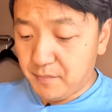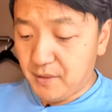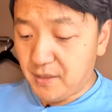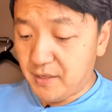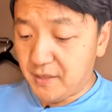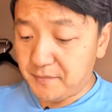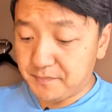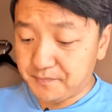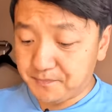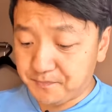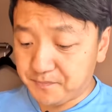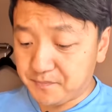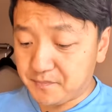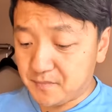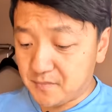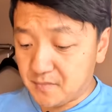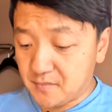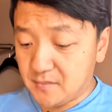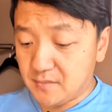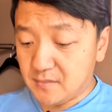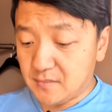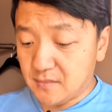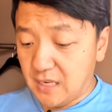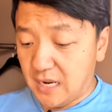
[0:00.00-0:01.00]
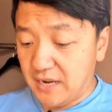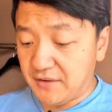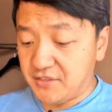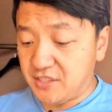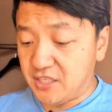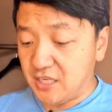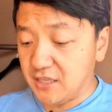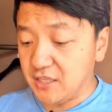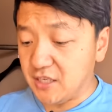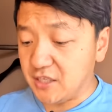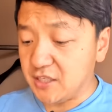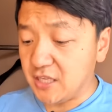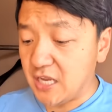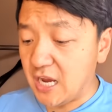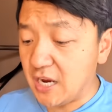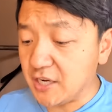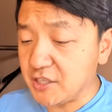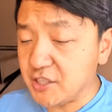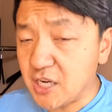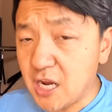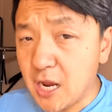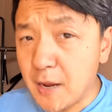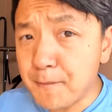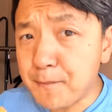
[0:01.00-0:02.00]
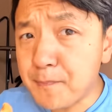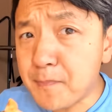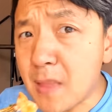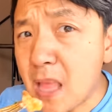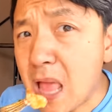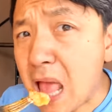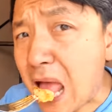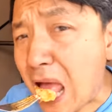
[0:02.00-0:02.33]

but I've said this last time,